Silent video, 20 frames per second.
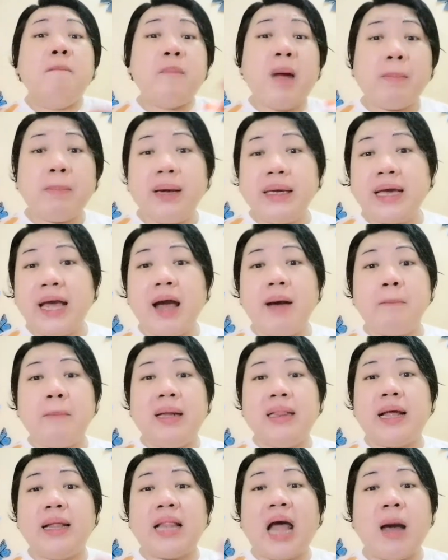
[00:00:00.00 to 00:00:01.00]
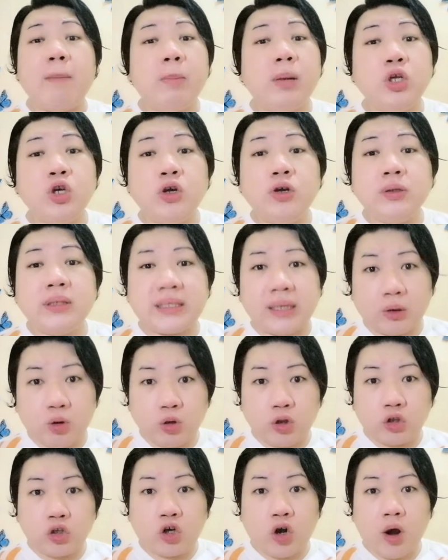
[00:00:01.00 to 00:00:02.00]
mamaya malalaman niyo yung
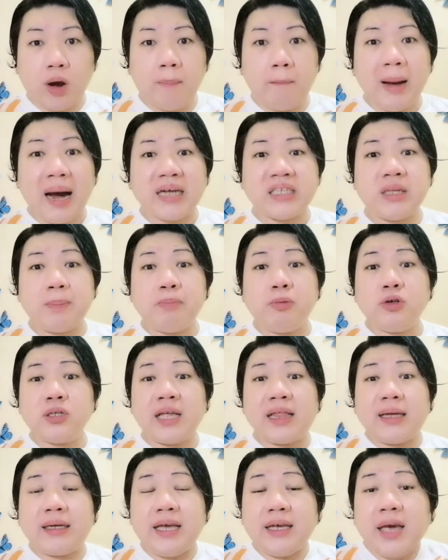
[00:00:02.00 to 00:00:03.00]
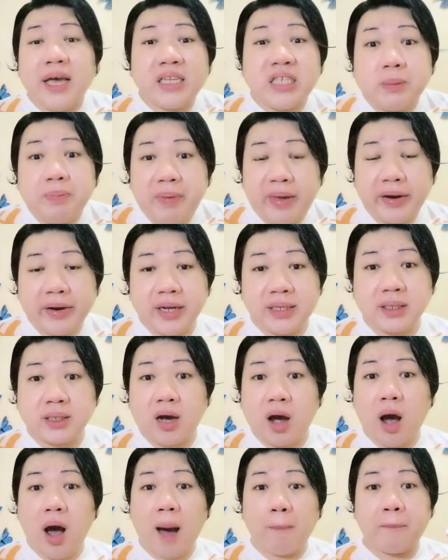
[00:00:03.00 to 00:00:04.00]
sagot ko base po sa naging experience
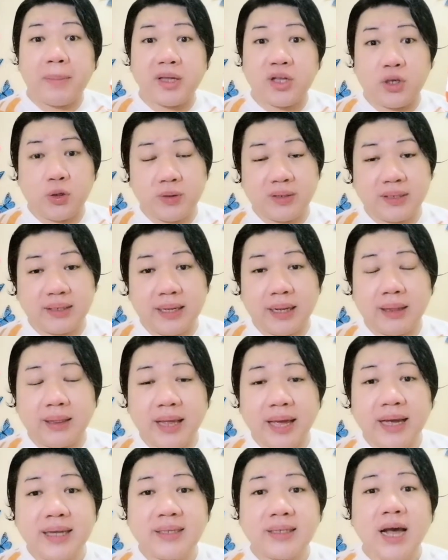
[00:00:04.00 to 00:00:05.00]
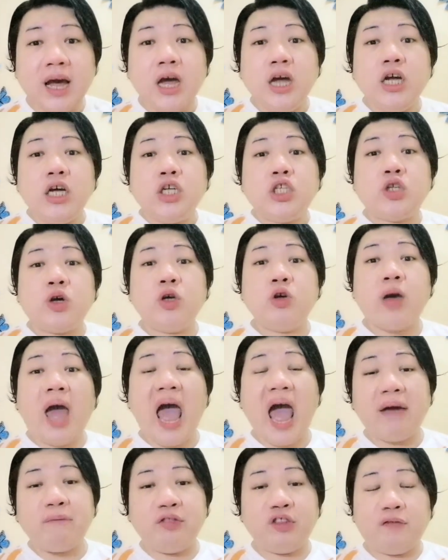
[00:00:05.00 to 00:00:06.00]
ko upon using this. So you
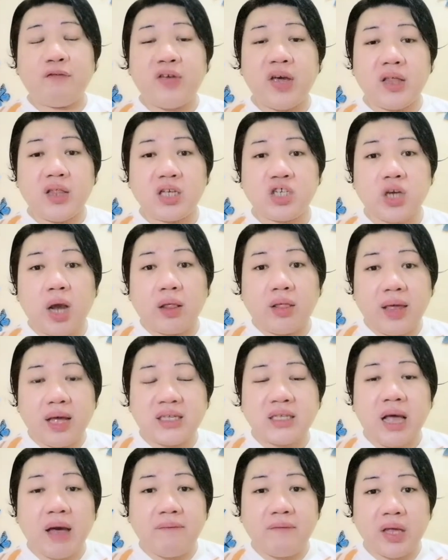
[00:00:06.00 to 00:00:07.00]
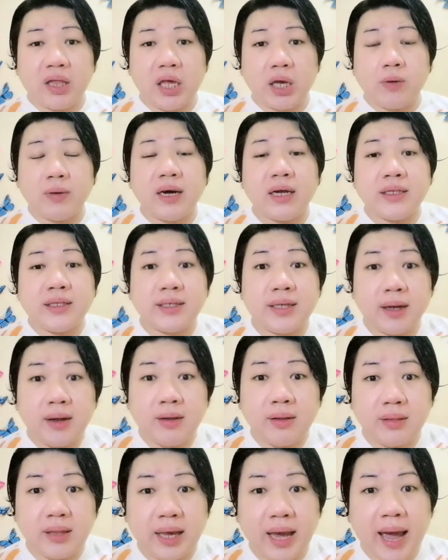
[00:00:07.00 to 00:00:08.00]
have to finish this video
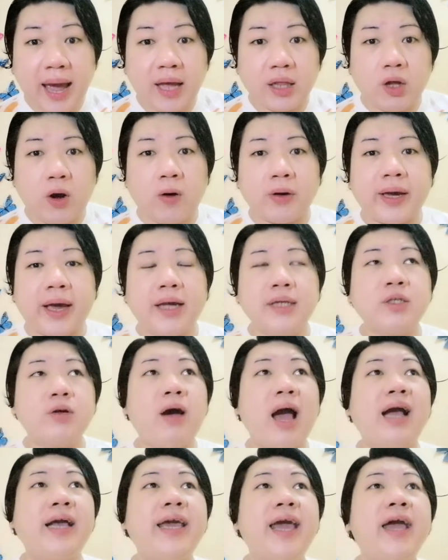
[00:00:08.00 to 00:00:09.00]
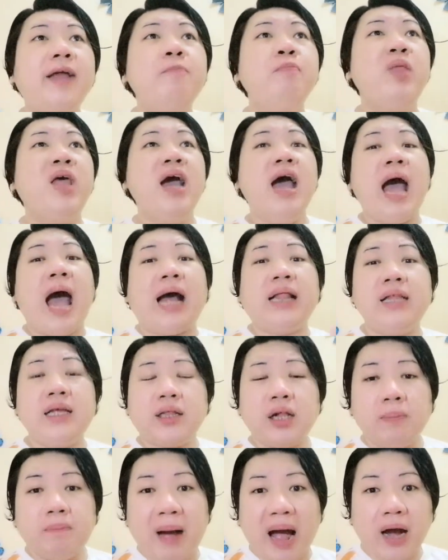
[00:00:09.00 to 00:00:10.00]
until the end, okay? So again, a
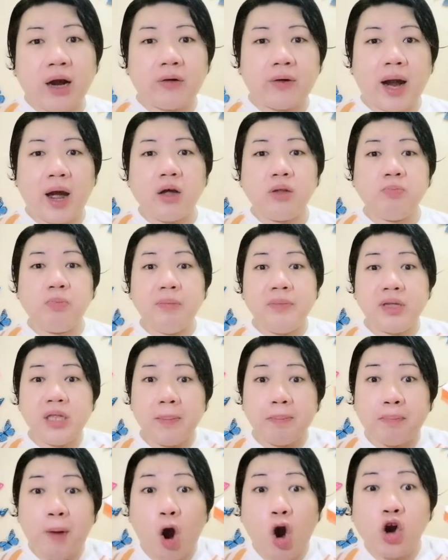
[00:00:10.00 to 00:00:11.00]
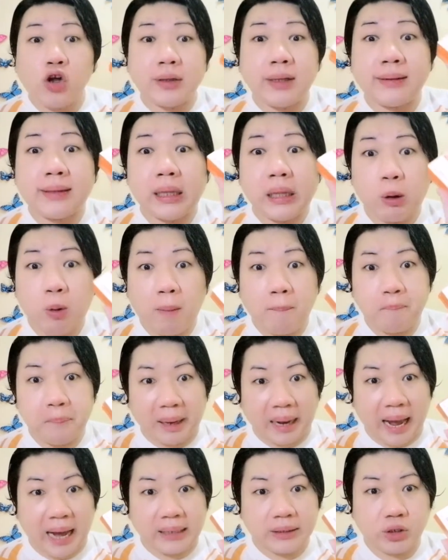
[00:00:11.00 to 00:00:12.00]
little background, bumili po ako ng 2
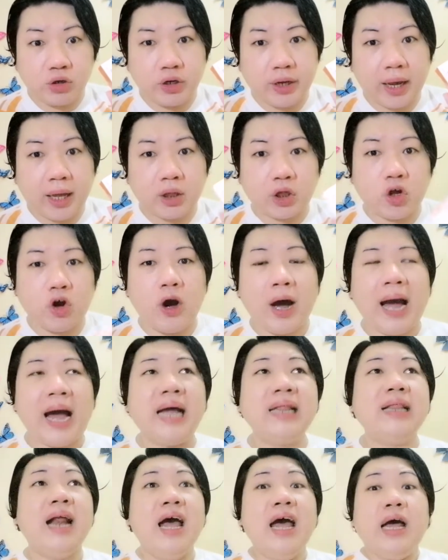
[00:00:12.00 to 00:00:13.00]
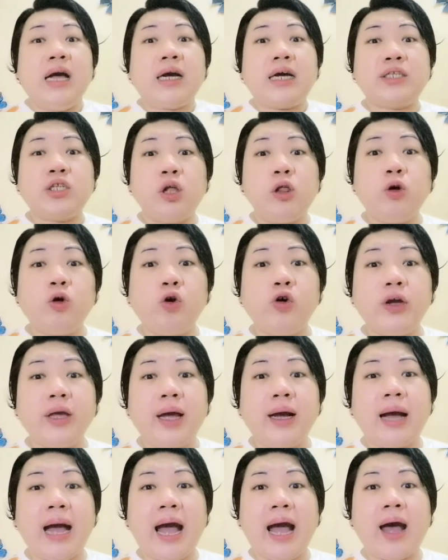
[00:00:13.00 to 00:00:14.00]
piraso nito at
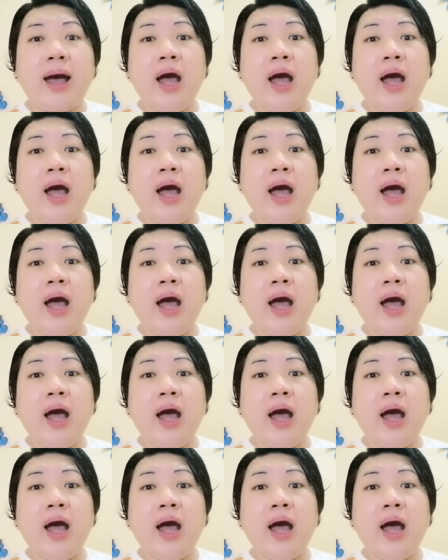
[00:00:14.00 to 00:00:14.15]
kasalukuyang